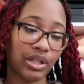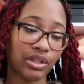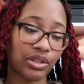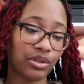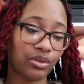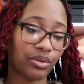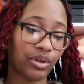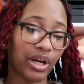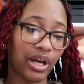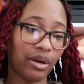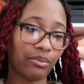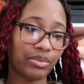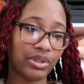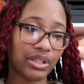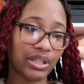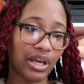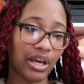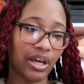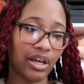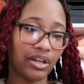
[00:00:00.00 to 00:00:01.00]
Instagram,
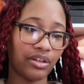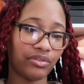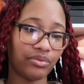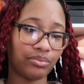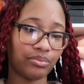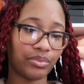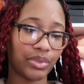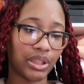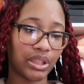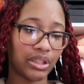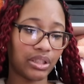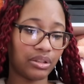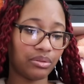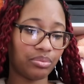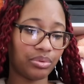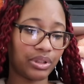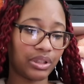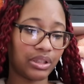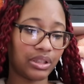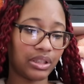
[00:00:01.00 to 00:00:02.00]
save me,
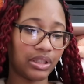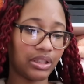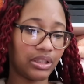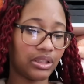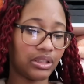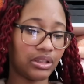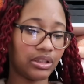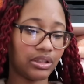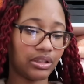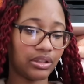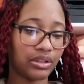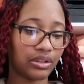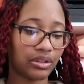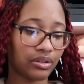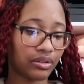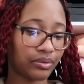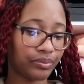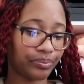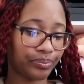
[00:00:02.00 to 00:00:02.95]
please.